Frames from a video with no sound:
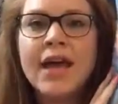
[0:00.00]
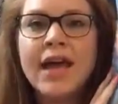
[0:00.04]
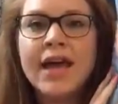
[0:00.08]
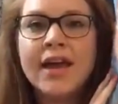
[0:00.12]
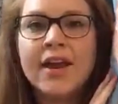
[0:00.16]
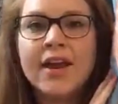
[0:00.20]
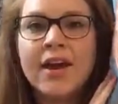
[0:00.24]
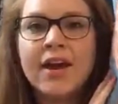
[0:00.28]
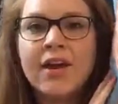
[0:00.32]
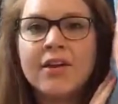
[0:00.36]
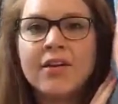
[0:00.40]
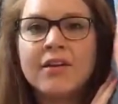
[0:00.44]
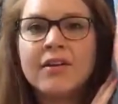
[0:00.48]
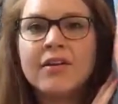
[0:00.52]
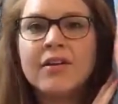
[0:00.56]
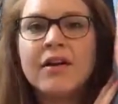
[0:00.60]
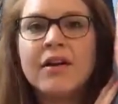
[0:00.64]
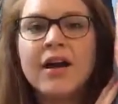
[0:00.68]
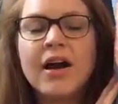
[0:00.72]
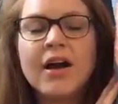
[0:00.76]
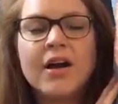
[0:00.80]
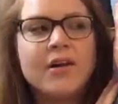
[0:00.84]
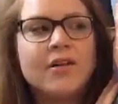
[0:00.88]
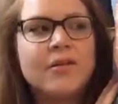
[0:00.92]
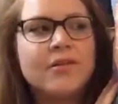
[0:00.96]
And
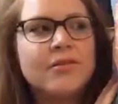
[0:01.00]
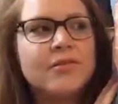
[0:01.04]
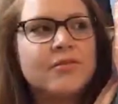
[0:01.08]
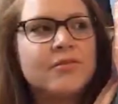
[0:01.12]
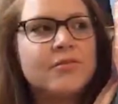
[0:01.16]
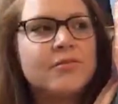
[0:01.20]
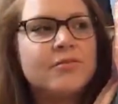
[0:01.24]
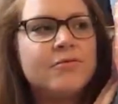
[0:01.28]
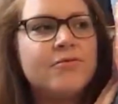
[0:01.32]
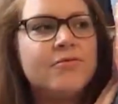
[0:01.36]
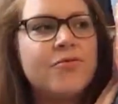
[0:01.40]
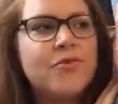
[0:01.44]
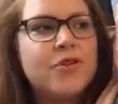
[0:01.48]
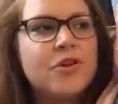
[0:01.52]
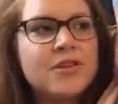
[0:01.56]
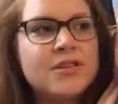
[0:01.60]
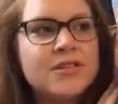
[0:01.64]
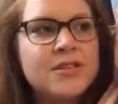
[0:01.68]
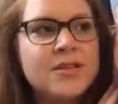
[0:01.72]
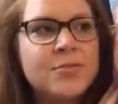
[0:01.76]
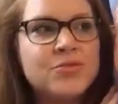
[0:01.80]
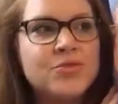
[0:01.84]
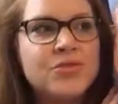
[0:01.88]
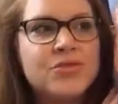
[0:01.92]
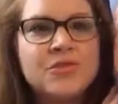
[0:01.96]
our 4
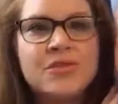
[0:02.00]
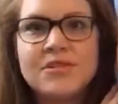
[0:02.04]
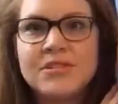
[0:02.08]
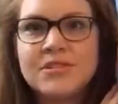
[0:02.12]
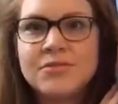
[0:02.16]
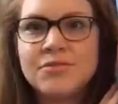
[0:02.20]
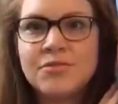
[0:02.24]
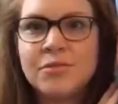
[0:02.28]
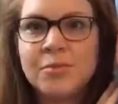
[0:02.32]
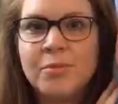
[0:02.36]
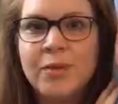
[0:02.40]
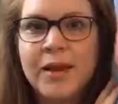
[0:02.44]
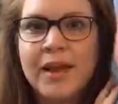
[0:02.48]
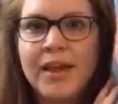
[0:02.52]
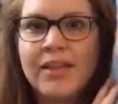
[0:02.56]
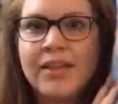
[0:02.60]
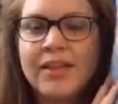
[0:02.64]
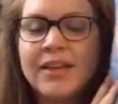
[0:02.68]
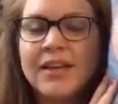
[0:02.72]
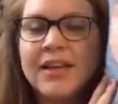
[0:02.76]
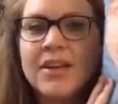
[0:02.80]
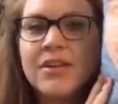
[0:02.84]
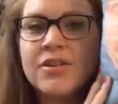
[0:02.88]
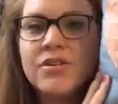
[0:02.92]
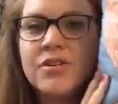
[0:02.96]
seamstresses from
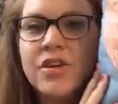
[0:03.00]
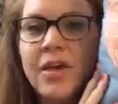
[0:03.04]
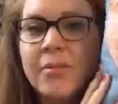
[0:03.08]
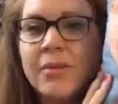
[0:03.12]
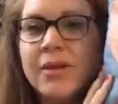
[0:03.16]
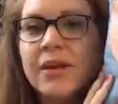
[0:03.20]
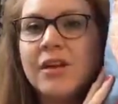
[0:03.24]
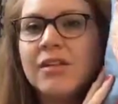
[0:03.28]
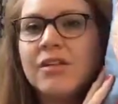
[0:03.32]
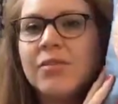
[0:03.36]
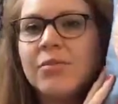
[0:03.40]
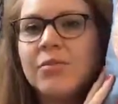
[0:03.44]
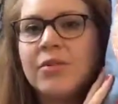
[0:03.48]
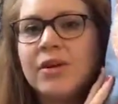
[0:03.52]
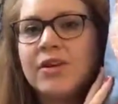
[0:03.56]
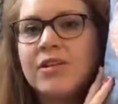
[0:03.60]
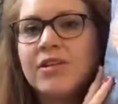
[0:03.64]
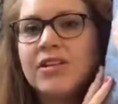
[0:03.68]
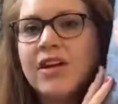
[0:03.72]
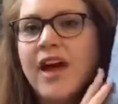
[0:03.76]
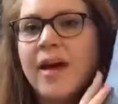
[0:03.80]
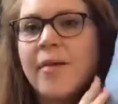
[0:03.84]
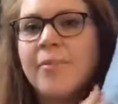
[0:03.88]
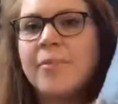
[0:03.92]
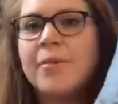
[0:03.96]
Bangladesh come into the
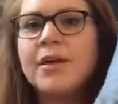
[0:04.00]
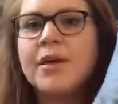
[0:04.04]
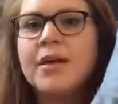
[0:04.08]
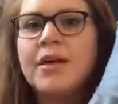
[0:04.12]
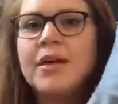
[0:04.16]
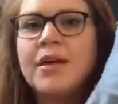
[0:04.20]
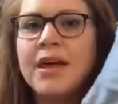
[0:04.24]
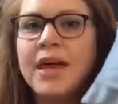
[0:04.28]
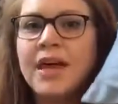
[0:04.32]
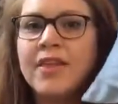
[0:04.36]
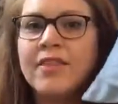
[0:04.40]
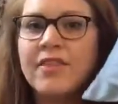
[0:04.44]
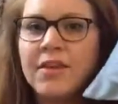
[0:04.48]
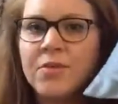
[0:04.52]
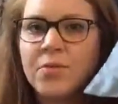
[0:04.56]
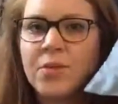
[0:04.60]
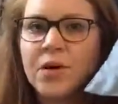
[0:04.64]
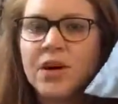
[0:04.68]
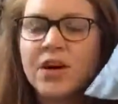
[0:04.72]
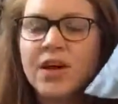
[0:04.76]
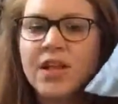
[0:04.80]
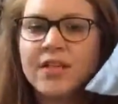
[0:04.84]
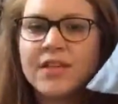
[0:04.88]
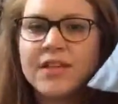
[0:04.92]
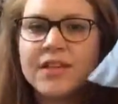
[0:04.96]
workshop, and they
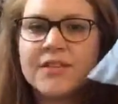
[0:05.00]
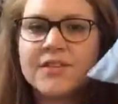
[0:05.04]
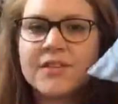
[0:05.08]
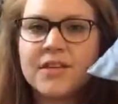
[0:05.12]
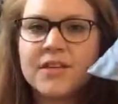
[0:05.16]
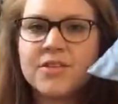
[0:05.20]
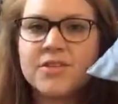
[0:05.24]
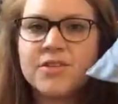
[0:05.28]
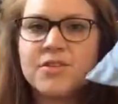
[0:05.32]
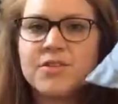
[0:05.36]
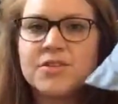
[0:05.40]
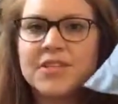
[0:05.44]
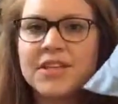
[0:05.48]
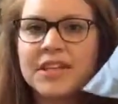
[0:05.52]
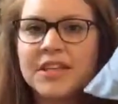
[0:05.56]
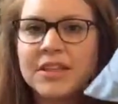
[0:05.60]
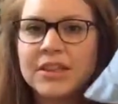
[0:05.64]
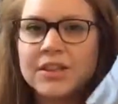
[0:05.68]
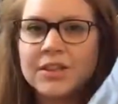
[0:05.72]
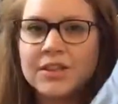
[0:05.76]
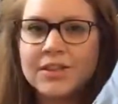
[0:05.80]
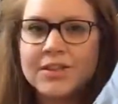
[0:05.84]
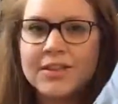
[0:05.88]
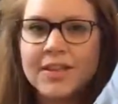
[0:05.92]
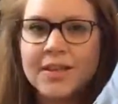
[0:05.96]
work on these on Tuesday
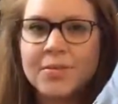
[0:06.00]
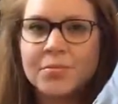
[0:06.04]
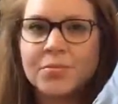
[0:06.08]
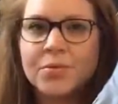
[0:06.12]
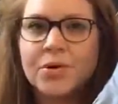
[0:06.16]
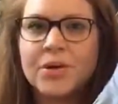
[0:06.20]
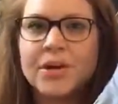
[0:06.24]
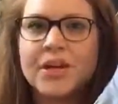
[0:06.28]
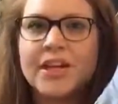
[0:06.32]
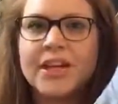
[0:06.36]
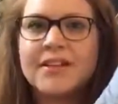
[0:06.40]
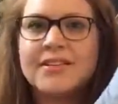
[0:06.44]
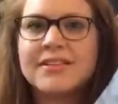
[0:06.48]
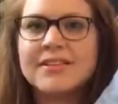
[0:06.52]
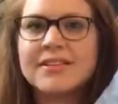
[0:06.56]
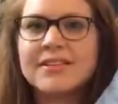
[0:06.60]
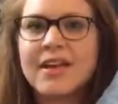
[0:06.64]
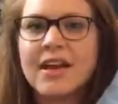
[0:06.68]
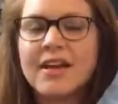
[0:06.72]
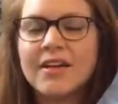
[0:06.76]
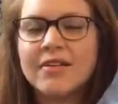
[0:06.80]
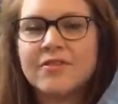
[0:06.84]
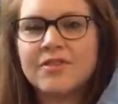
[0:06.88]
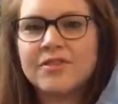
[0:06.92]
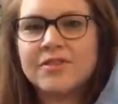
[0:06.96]
and Thursday mornings,
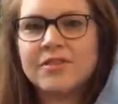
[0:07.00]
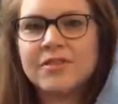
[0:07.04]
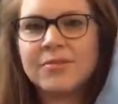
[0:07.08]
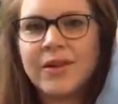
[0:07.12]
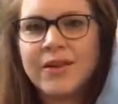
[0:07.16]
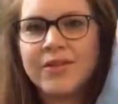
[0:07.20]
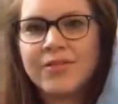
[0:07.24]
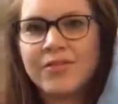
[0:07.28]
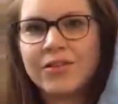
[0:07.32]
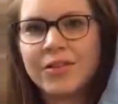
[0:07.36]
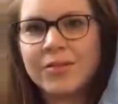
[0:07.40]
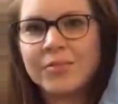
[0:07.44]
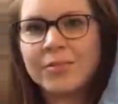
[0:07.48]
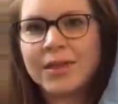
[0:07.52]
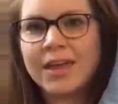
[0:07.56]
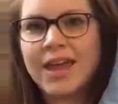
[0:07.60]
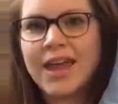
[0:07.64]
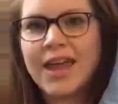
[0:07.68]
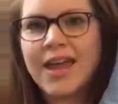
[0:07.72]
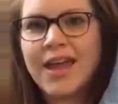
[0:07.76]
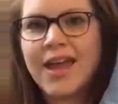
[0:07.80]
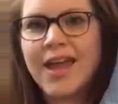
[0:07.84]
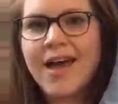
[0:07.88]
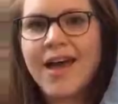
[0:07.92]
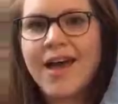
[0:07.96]
kind of just a way for them to
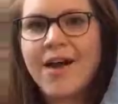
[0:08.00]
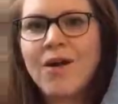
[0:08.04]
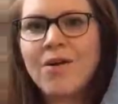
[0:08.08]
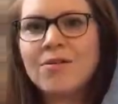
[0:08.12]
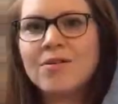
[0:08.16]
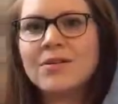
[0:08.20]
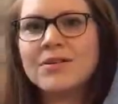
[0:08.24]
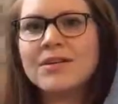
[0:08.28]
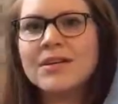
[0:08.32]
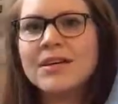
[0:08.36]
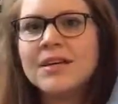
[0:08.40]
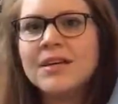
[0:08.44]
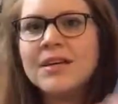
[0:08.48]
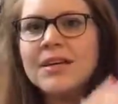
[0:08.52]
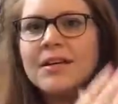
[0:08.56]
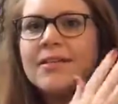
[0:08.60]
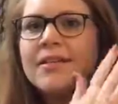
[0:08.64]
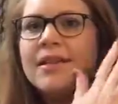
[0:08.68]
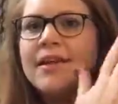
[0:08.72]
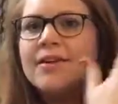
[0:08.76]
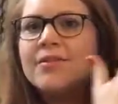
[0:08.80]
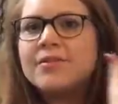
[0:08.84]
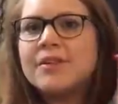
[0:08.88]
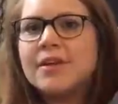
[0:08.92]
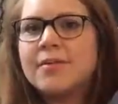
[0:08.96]
hang out.
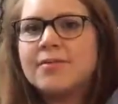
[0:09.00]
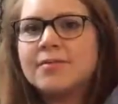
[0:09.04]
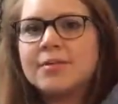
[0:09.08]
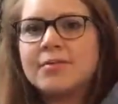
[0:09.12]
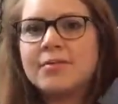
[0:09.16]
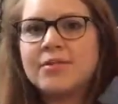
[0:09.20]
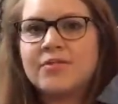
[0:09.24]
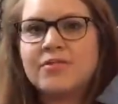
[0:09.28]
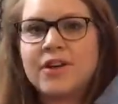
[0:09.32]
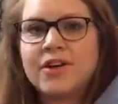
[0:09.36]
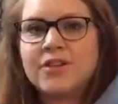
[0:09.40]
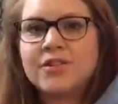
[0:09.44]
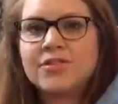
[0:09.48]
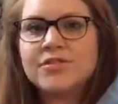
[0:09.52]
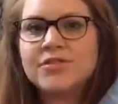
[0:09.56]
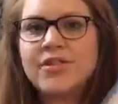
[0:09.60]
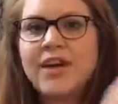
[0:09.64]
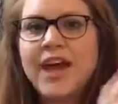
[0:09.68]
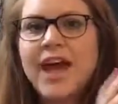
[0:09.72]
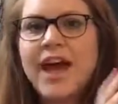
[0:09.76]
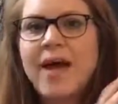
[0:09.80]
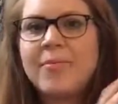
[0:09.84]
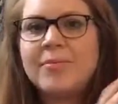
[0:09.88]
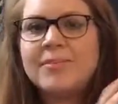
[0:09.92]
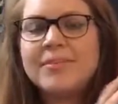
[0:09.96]
They use up some of our
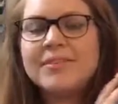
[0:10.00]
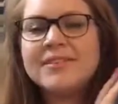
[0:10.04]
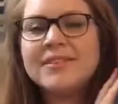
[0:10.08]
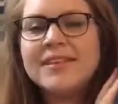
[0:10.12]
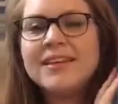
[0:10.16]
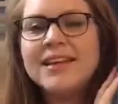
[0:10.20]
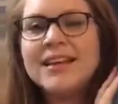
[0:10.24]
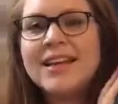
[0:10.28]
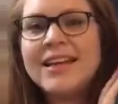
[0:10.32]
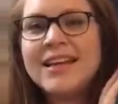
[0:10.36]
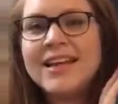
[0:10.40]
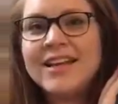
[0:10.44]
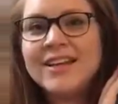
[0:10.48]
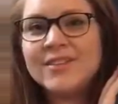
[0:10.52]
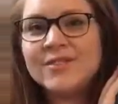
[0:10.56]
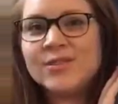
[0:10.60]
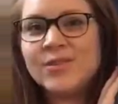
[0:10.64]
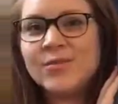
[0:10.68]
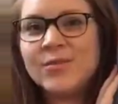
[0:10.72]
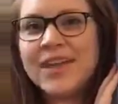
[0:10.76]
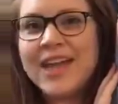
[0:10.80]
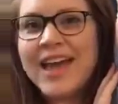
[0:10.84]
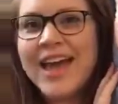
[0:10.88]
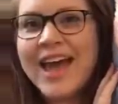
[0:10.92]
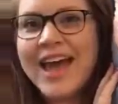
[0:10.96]
scraps.
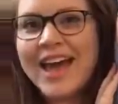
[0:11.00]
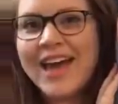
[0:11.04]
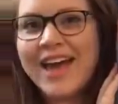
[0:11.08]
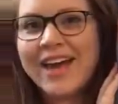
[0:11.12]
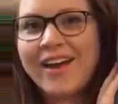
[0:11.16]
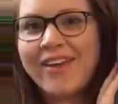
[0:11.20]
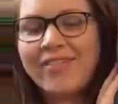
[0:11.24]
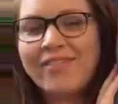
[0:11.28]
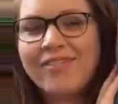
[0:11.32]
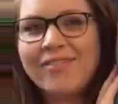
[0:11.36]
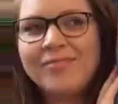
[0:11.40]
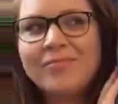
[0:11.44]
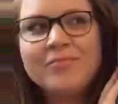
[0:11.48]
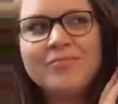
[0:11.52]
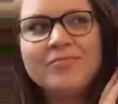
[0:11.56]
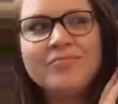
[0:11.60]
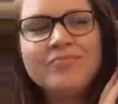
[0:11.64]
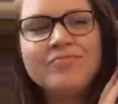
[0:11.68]
So we have